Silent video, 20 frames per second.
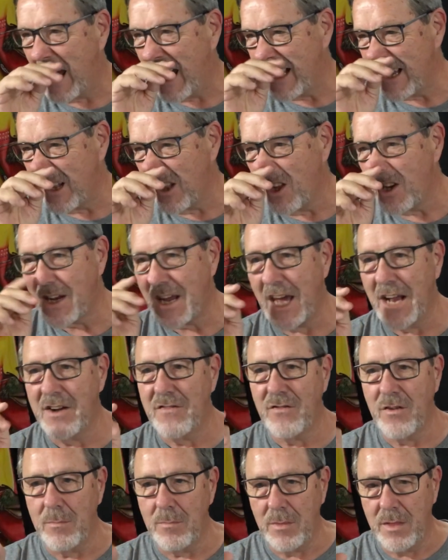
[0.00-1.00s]
had to look at
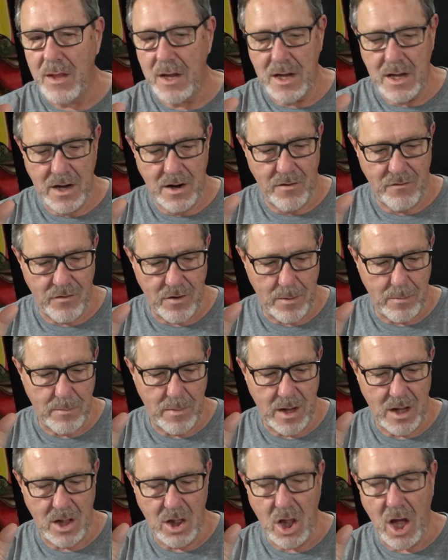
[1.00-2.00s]
it from
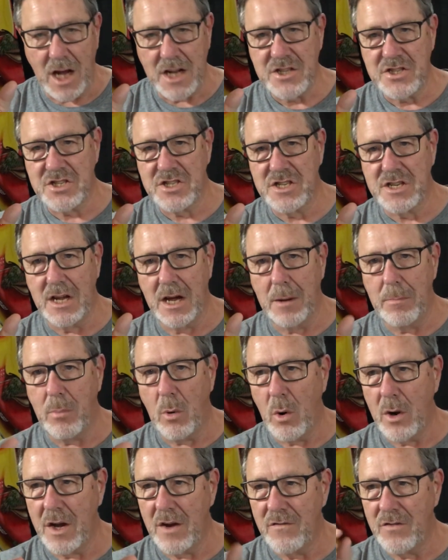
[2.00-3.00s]
Lot's
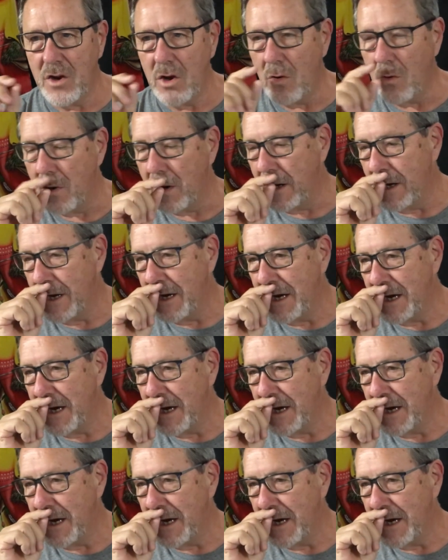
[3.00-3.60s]
point of view.